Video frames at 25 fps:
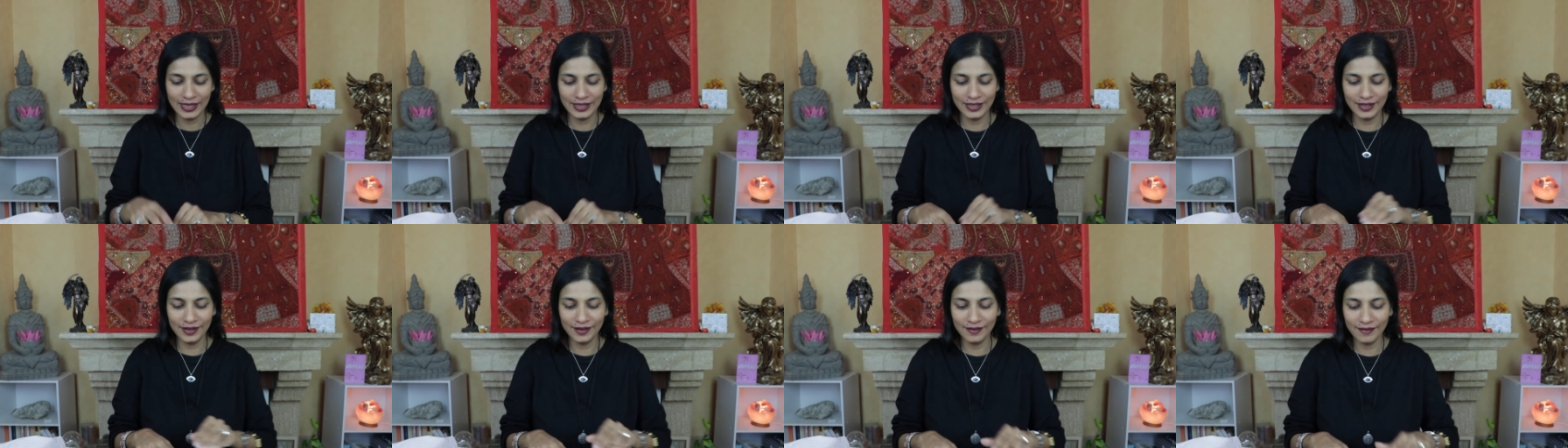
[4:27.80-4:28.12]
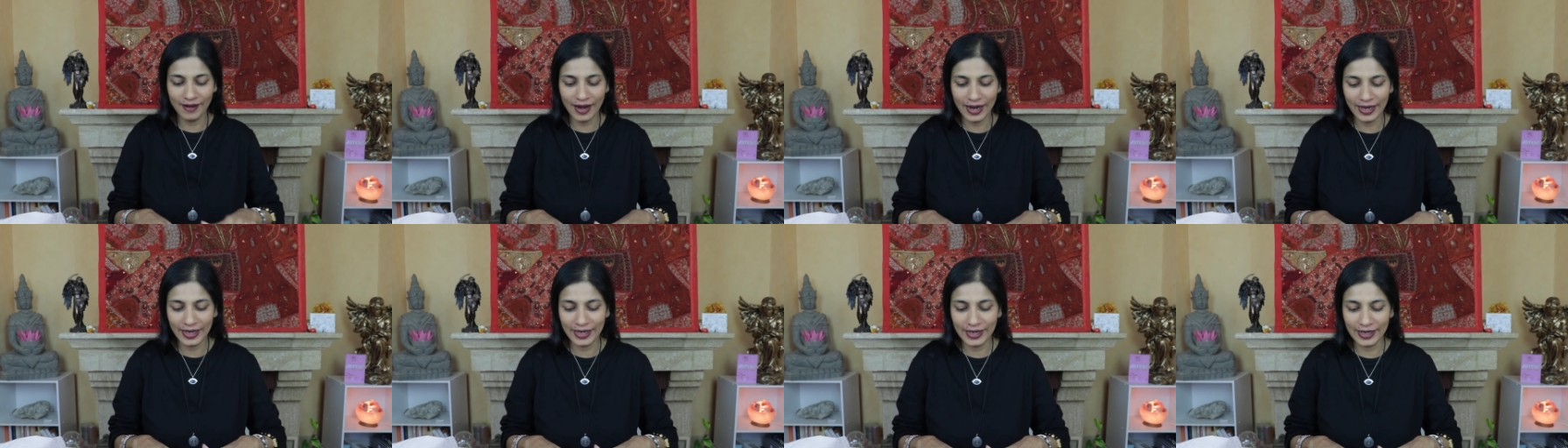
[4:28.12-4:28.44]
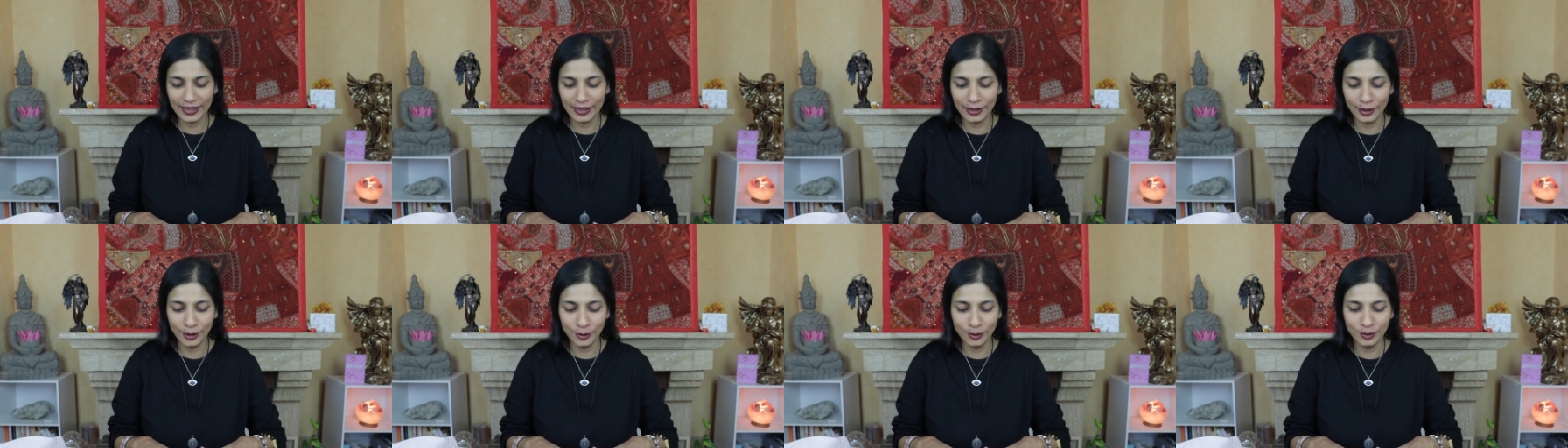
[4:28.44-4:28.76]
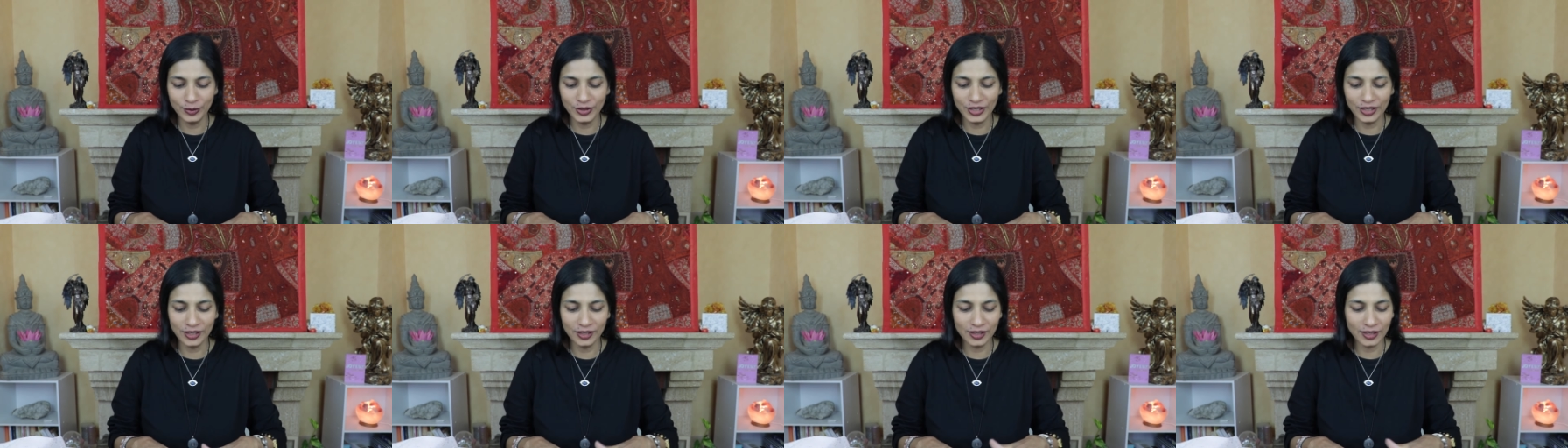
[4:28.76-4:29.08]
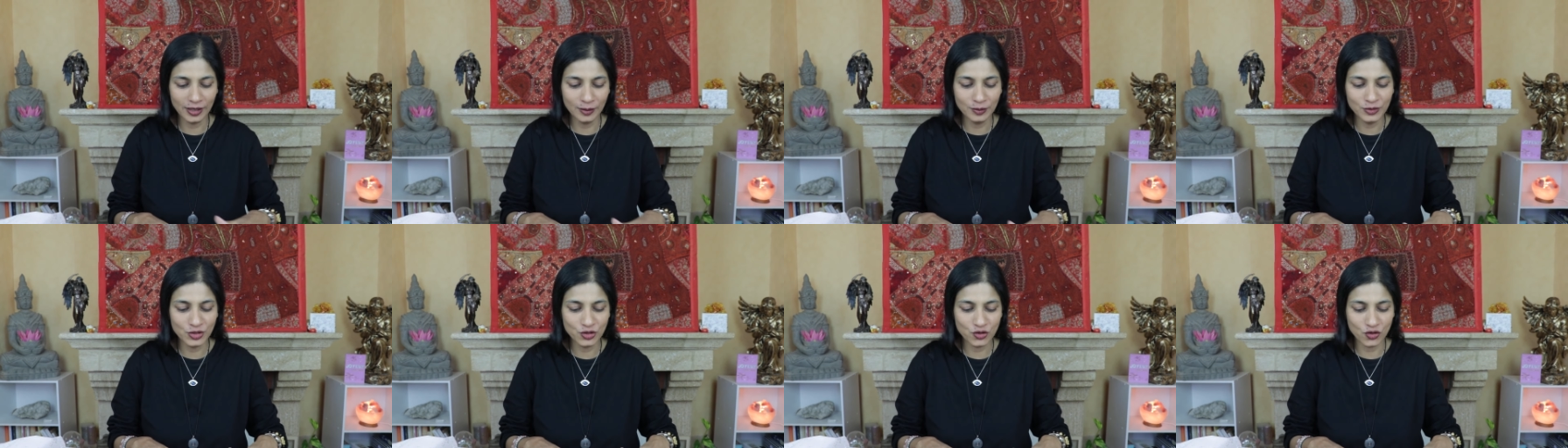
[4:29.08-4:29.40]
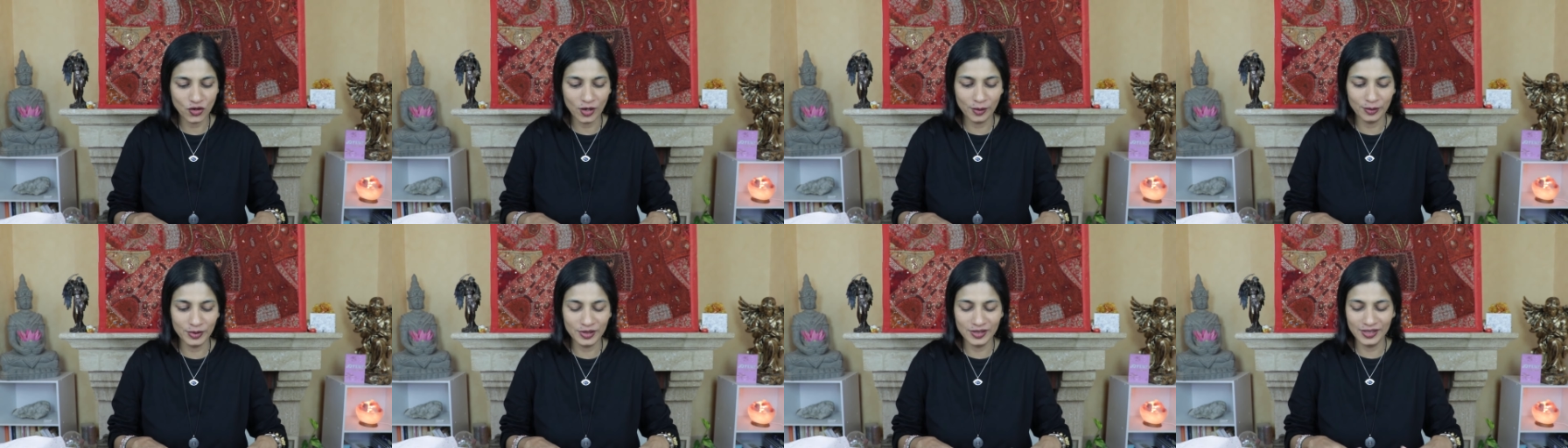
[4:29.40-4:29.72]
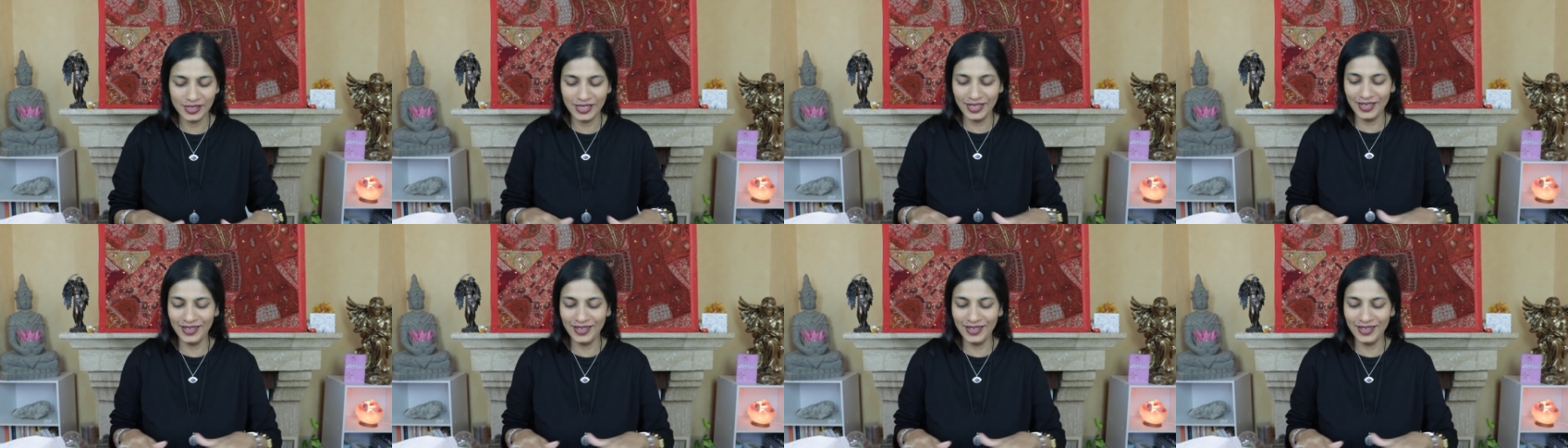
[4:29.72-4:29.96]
here I come, here comes trouble.